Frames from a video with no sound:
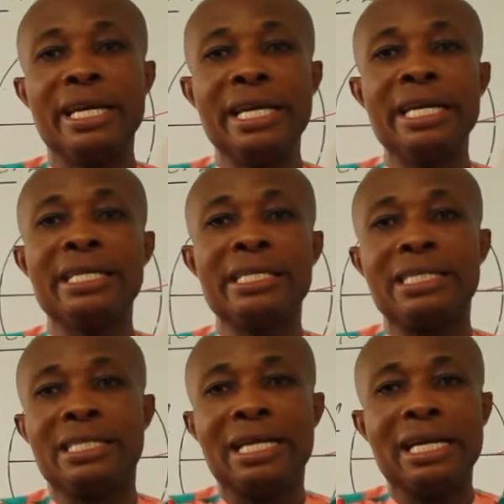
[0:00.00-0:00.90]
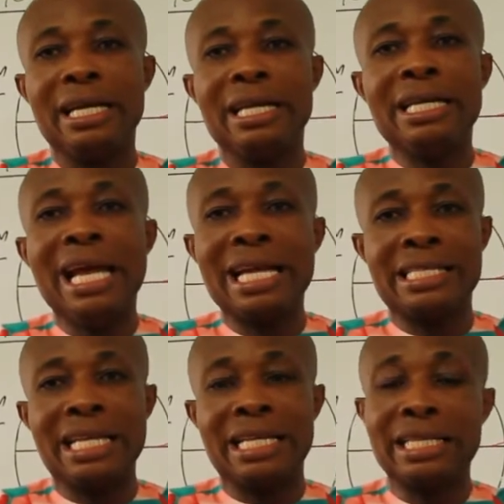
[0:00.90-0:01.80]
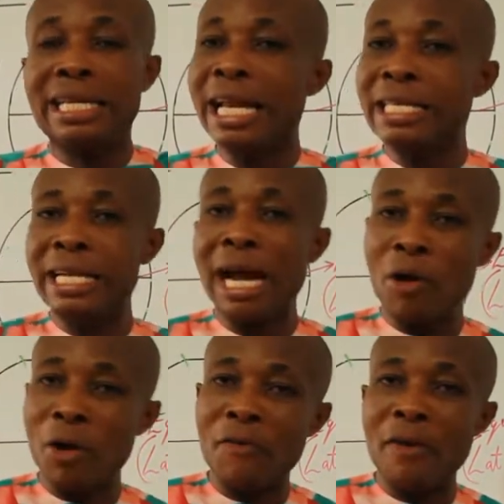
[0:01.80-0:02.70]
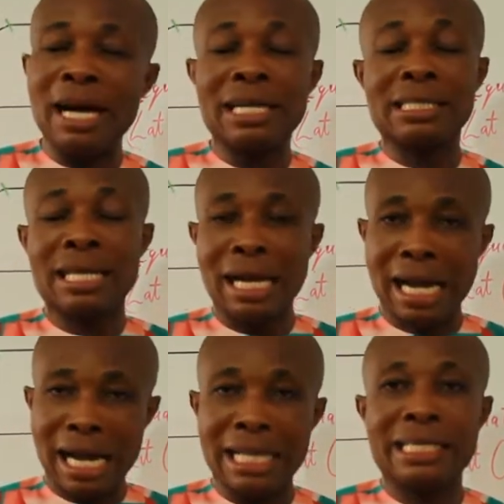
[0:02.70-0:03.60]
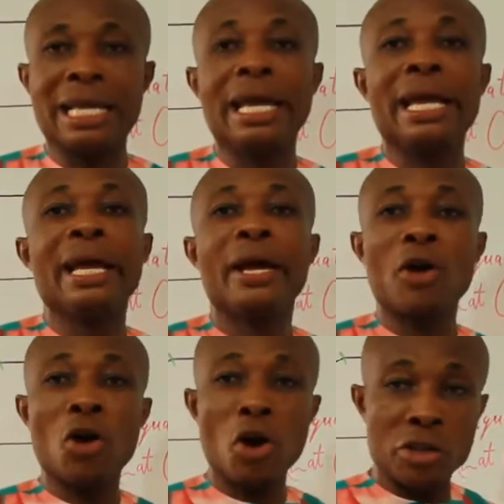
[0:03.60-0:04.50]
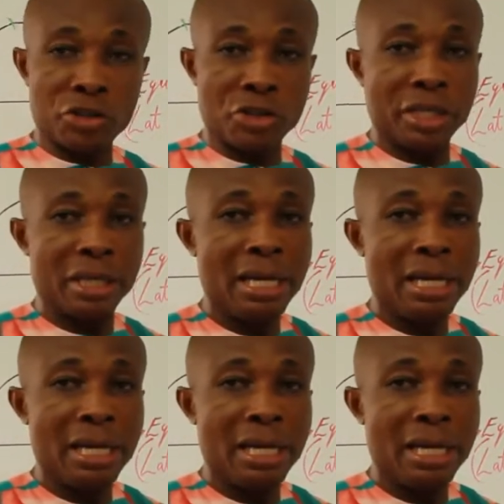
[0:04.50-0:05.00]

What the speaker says: is the extent Nigeria covers as a country.